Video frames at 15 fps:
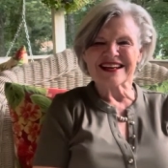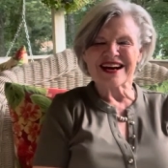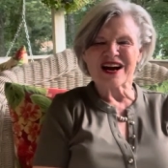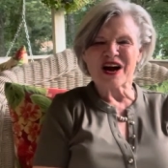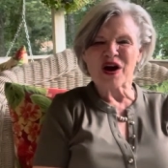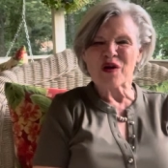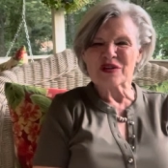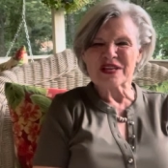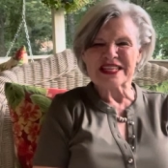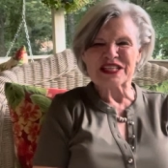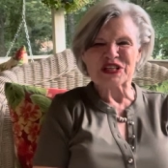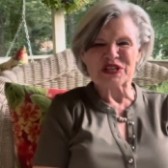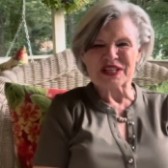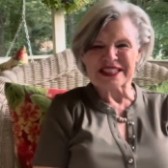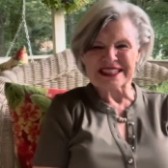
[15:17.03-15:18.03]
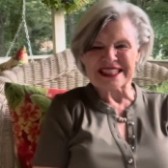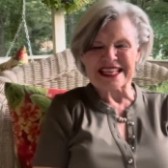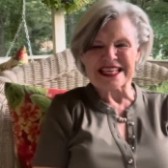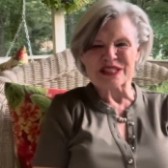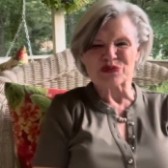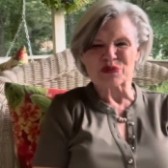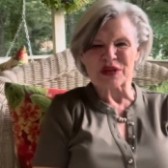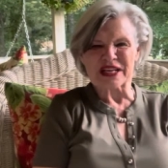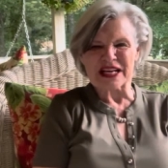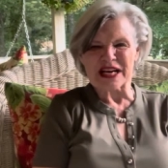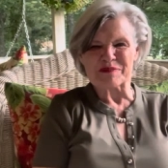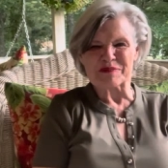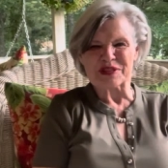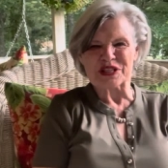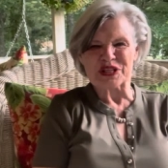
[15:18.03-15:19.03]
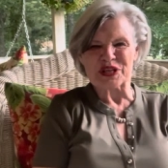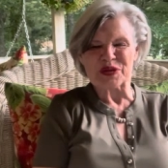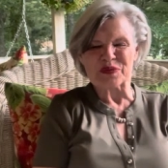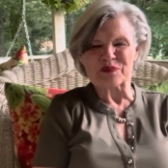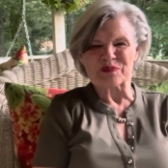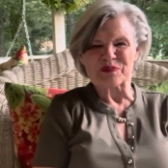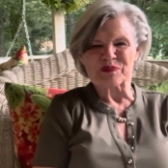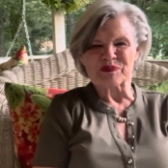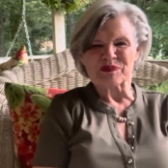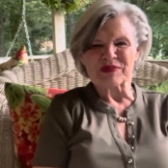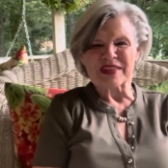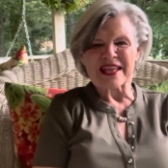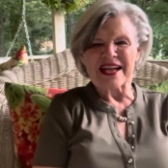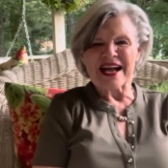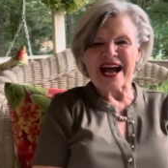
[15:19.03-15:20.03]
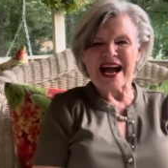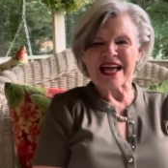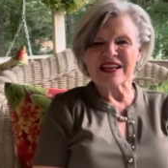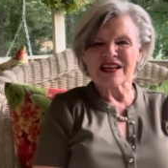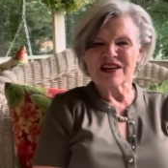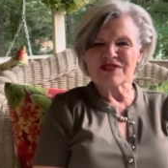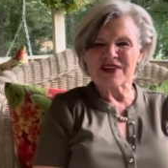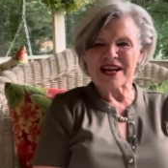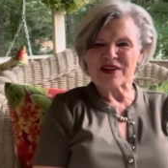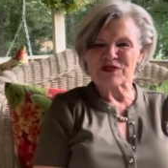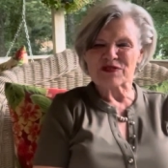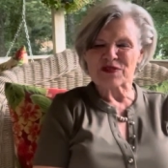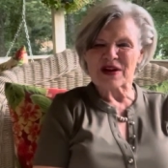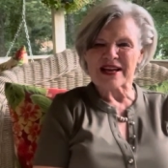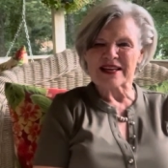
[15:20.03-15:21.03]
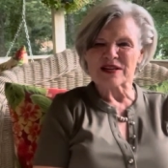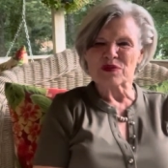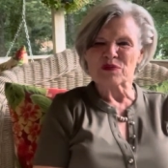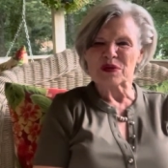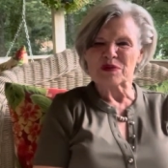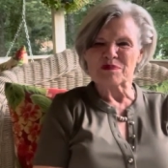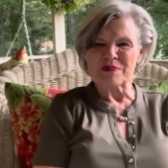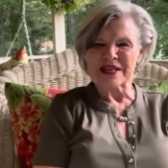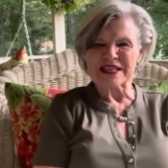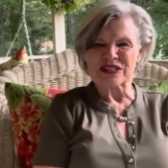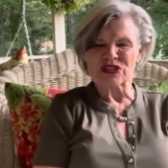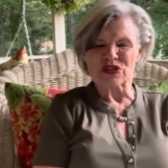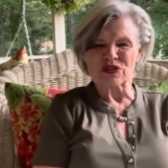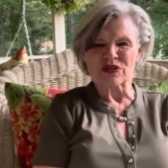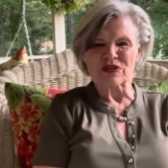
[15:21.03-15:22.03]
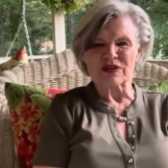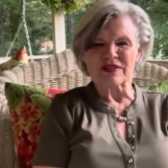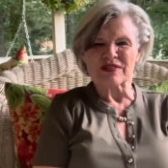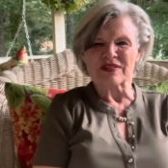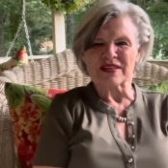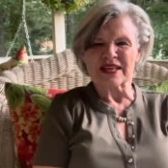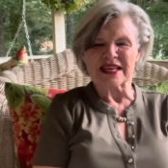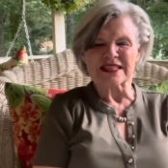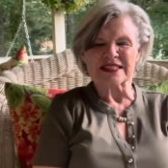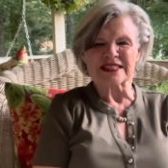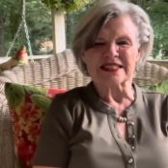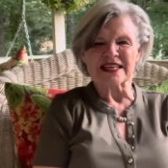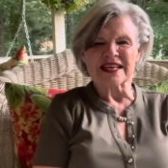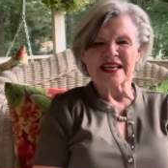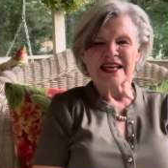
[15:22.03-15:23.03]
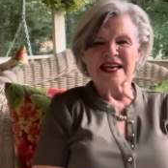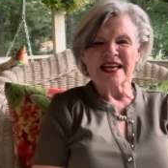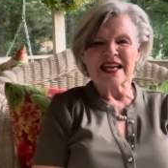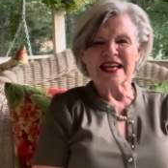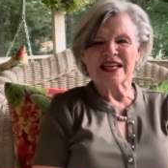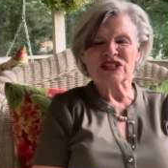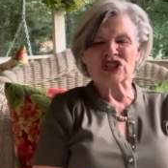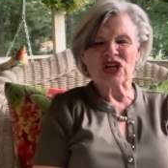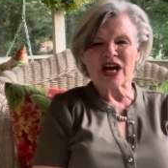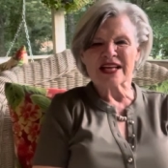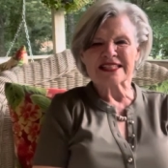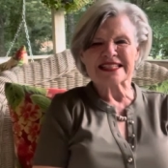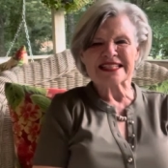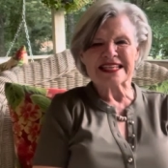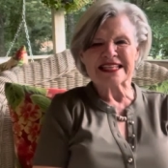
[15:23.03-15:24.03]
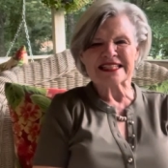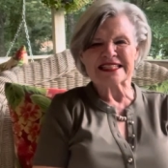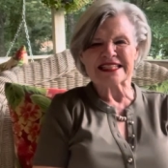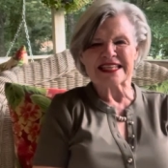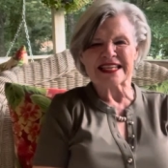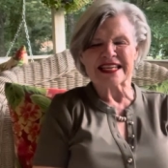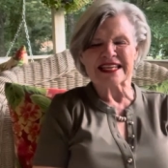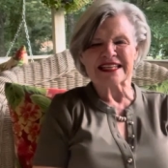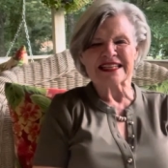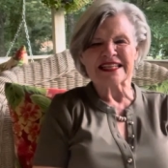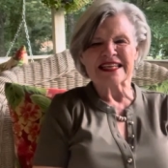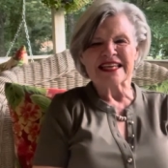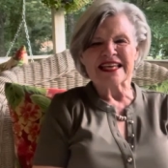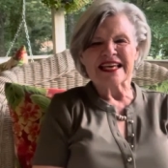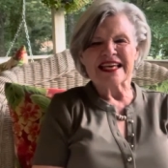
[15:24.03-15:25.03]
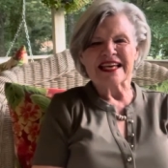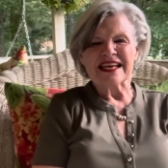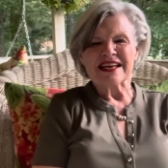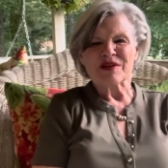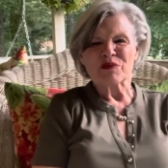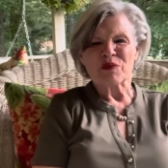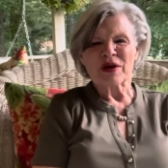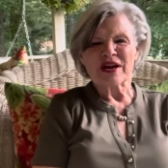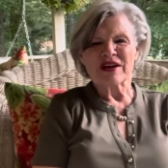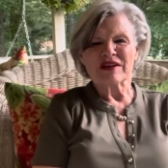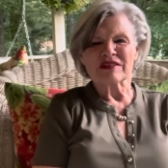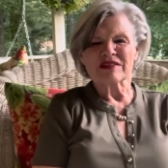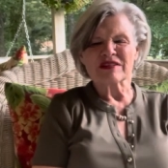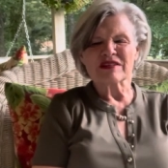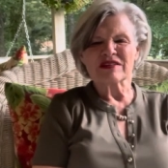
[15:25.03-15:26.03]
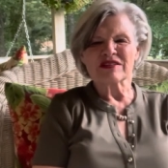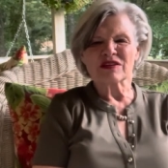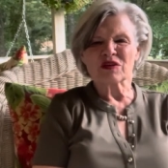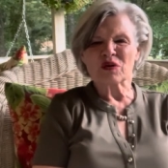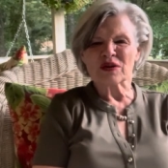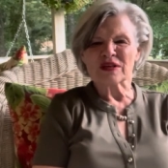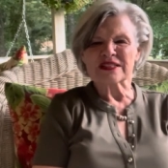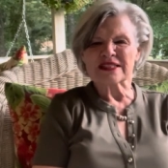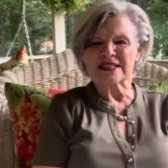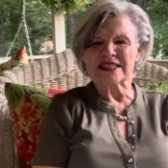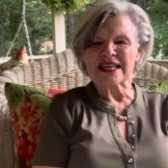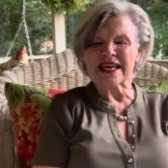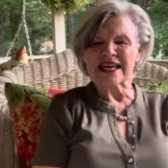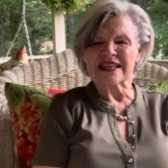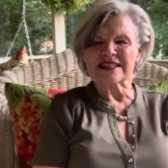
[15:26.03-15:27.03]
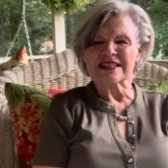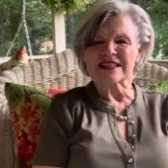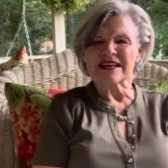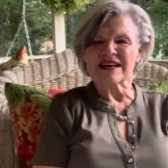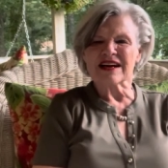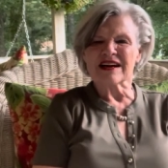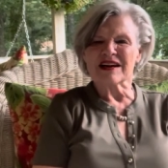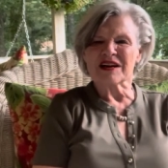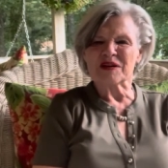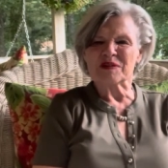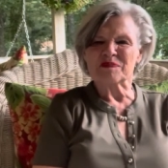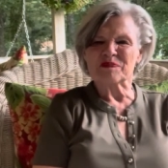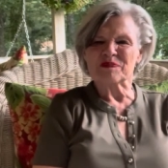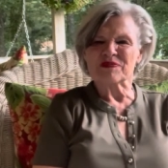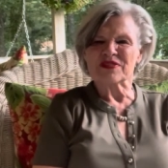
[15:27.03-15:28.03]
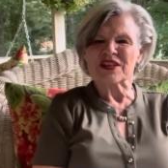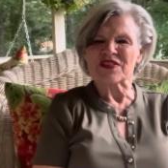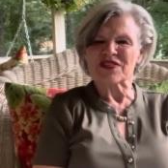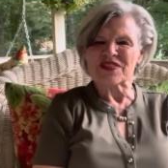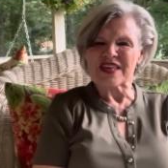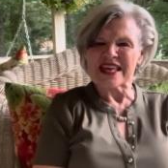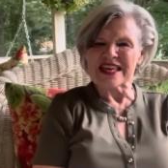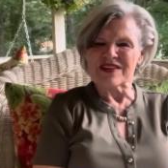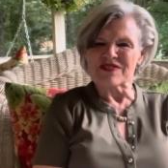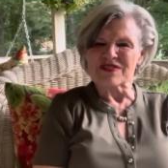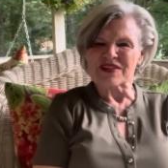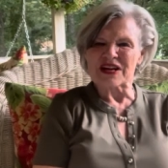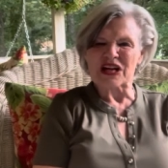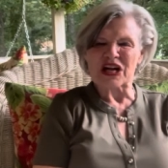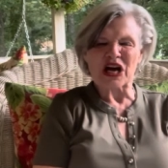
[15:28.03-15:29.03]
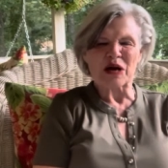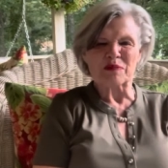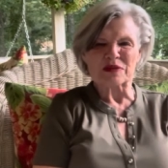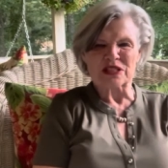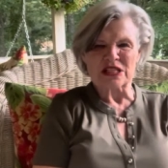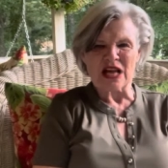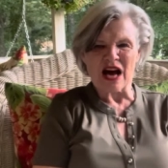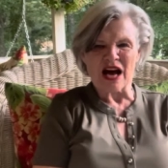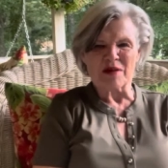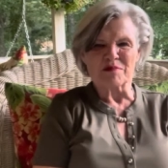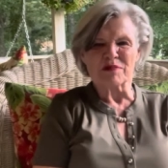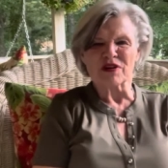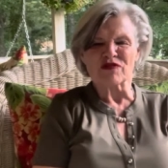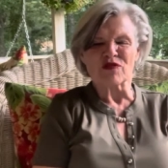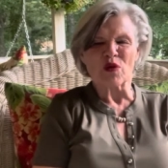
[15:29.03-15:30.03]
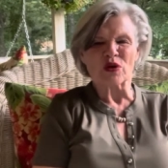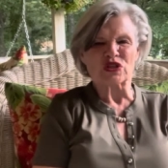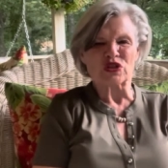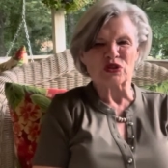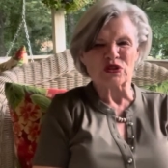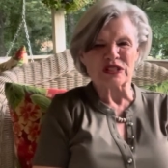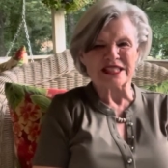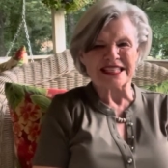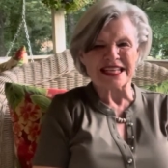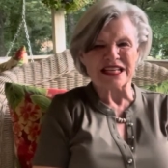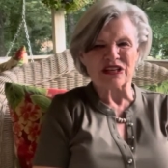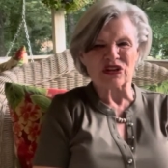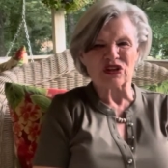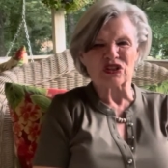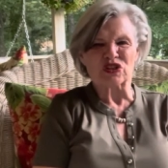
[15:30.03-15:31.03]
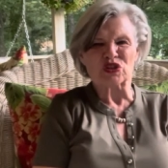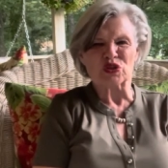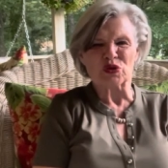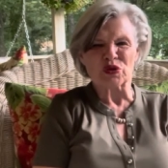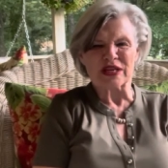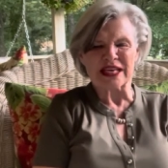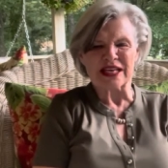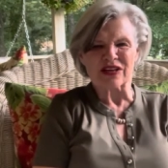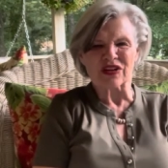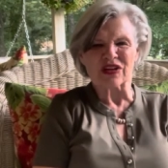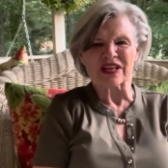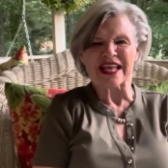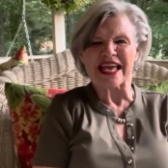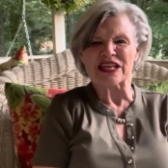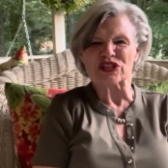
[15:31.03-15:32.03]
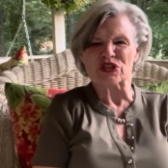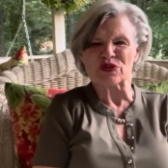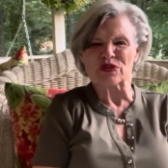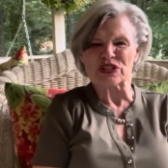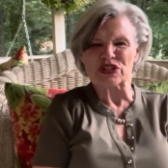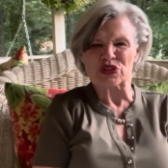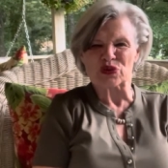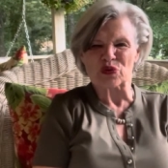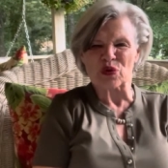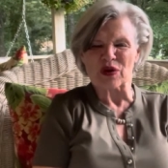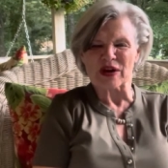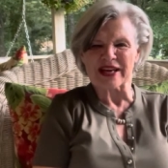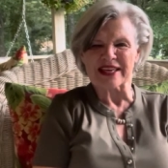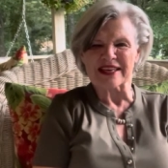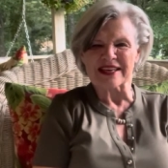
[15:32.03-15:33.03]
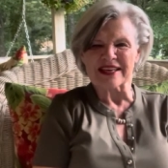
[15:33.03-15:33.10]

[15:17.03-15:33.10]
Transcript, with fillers: only good things will come to you. I love how Frank would minister this in John 10 10, where the Lord said, um, the thief comes not but for to steal, to kill, and to destroy.